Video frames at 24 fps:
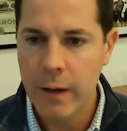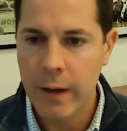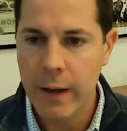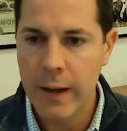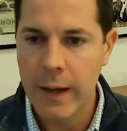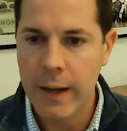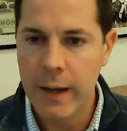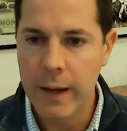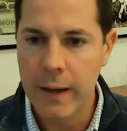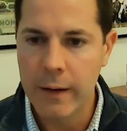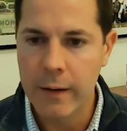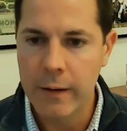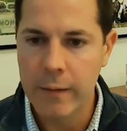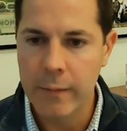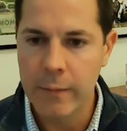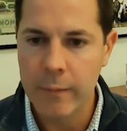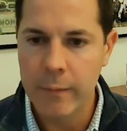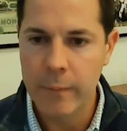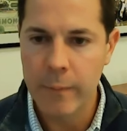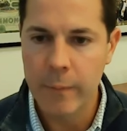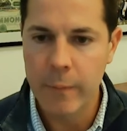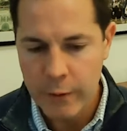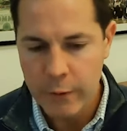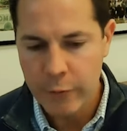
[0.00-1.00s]
And
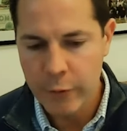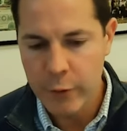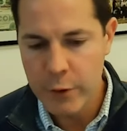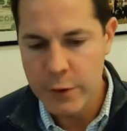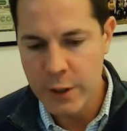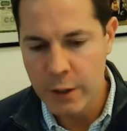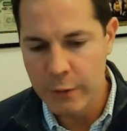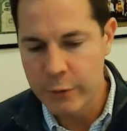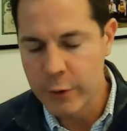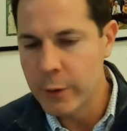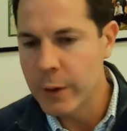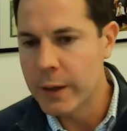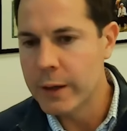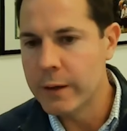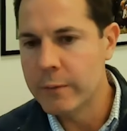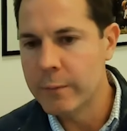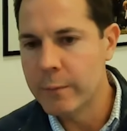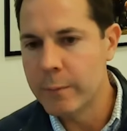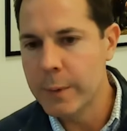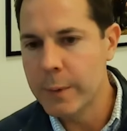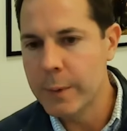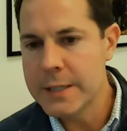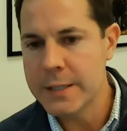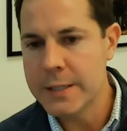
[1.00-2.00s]
first off, you
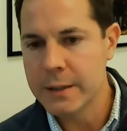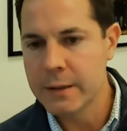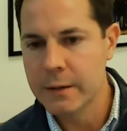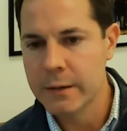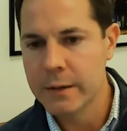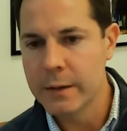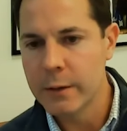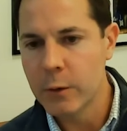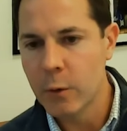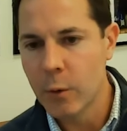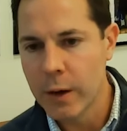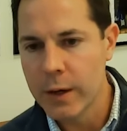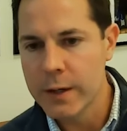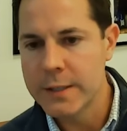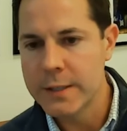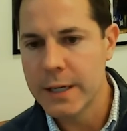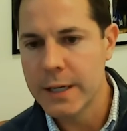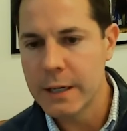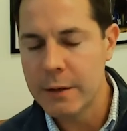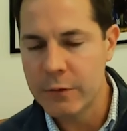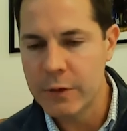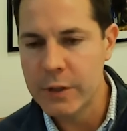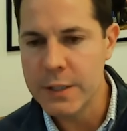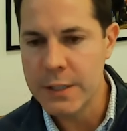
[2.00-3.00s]
had basically
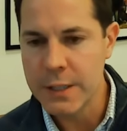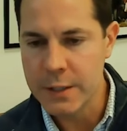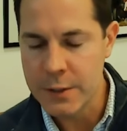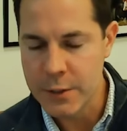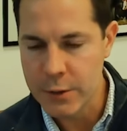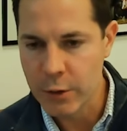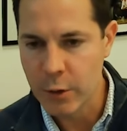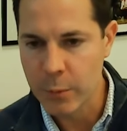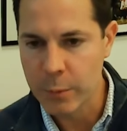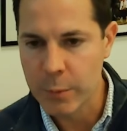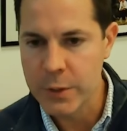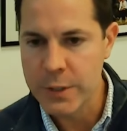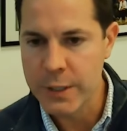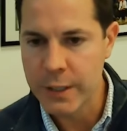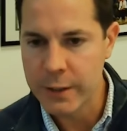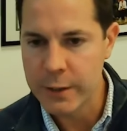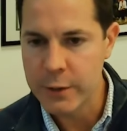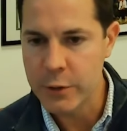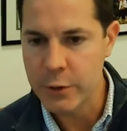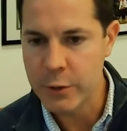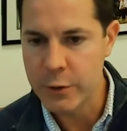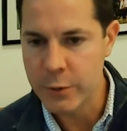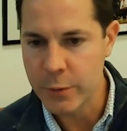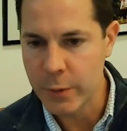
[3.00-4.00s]
quantitative easing, 0%
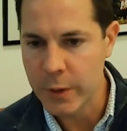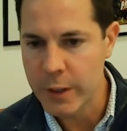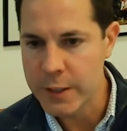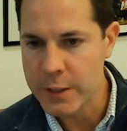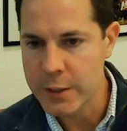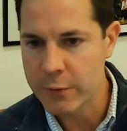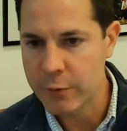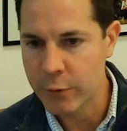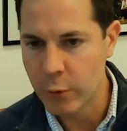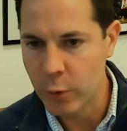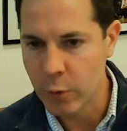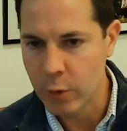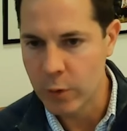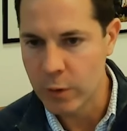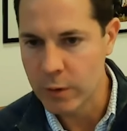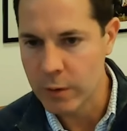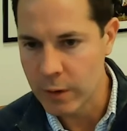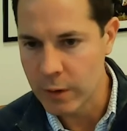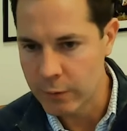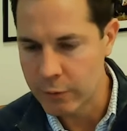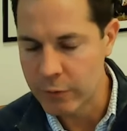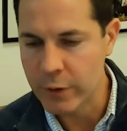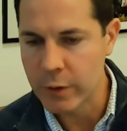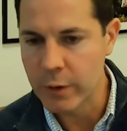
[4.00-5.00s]
interest rates for
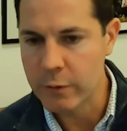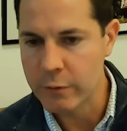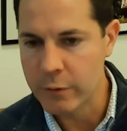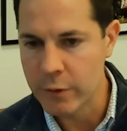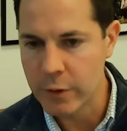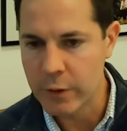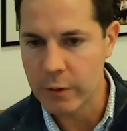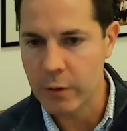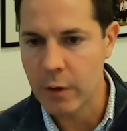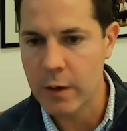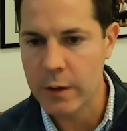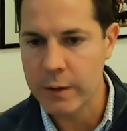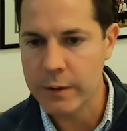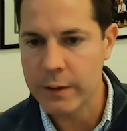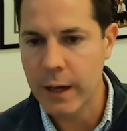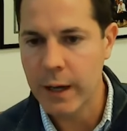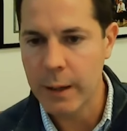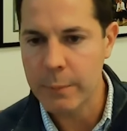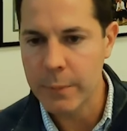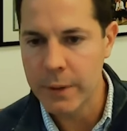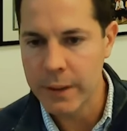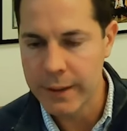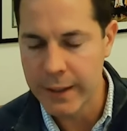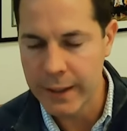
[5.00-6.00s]
a very, very long
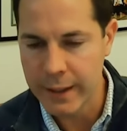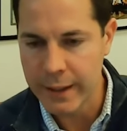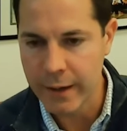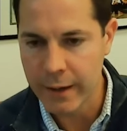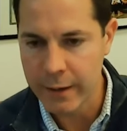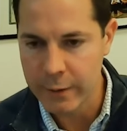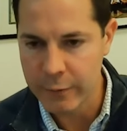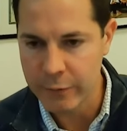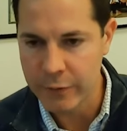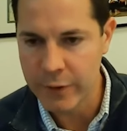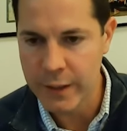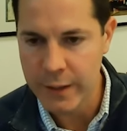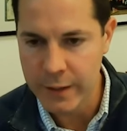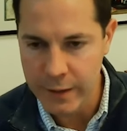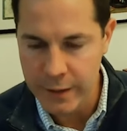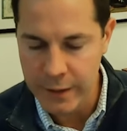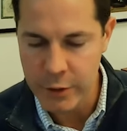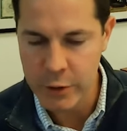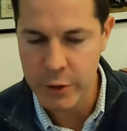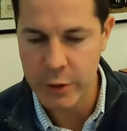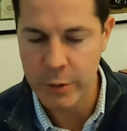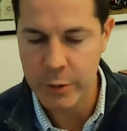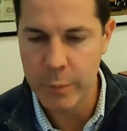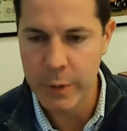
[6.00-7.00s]
time. And that kind of
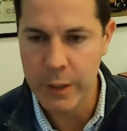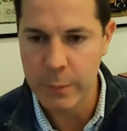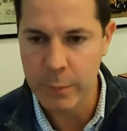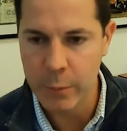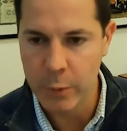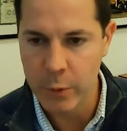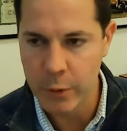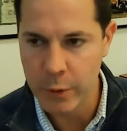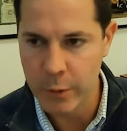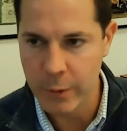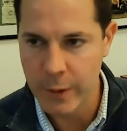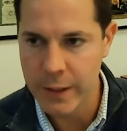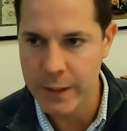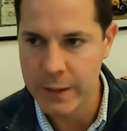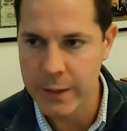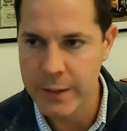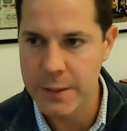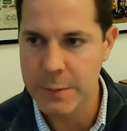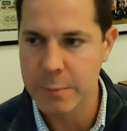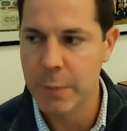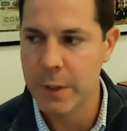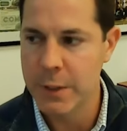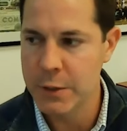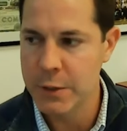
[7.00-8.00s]
conditioned people, created
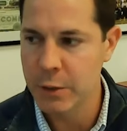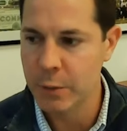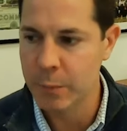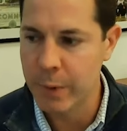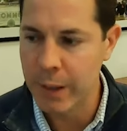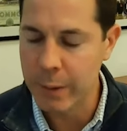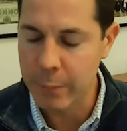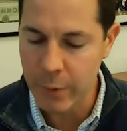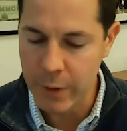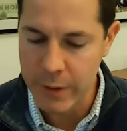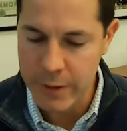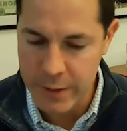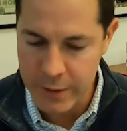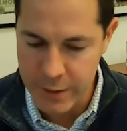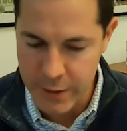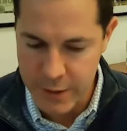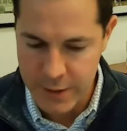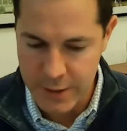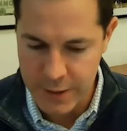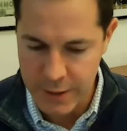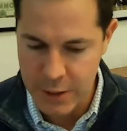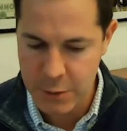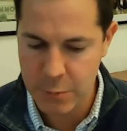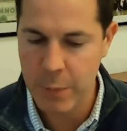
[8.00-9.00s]
this muscle memory to
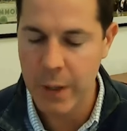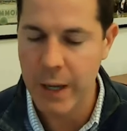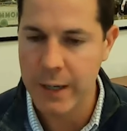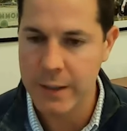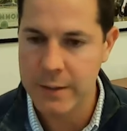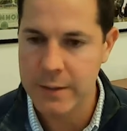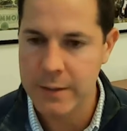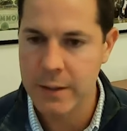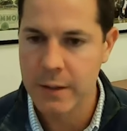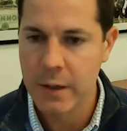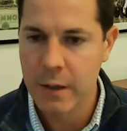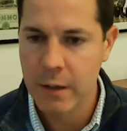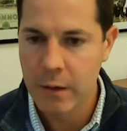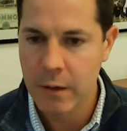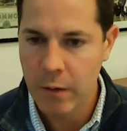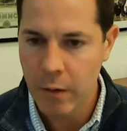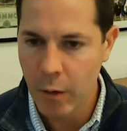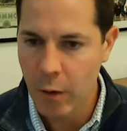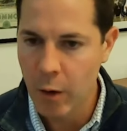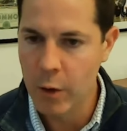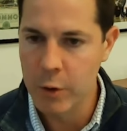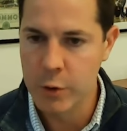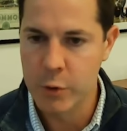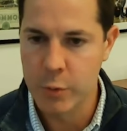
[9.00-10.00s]
just expect
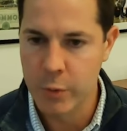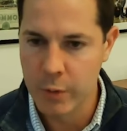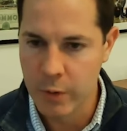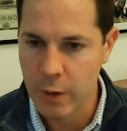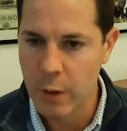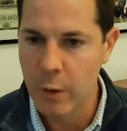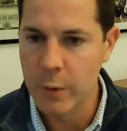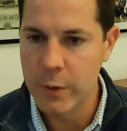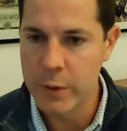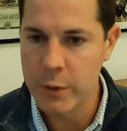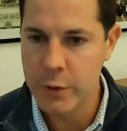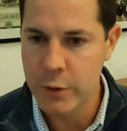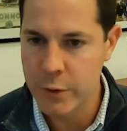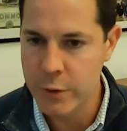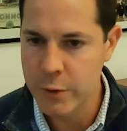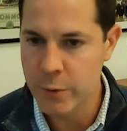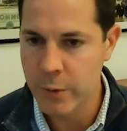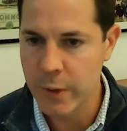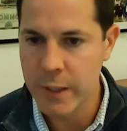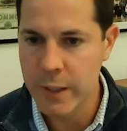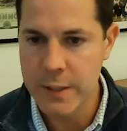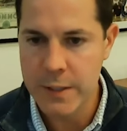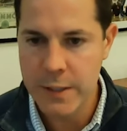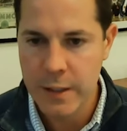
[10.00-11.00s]
ultra low interest
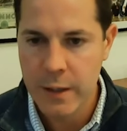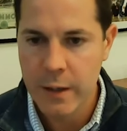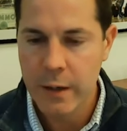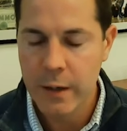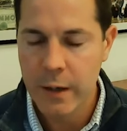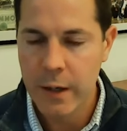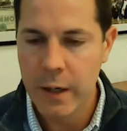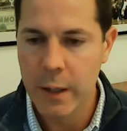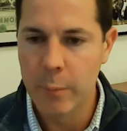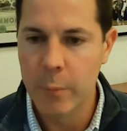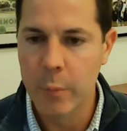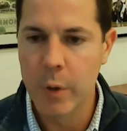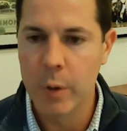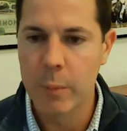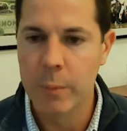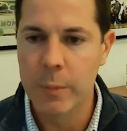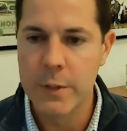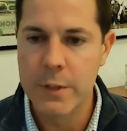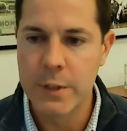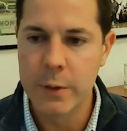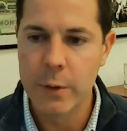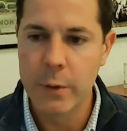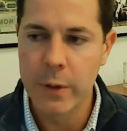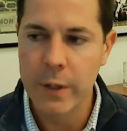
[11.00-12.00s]
rates in
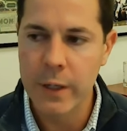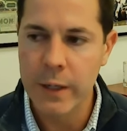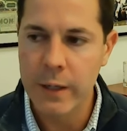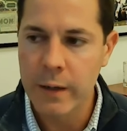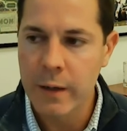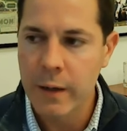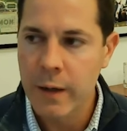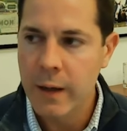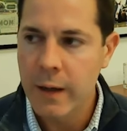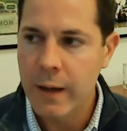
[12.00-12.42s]
perpetuity.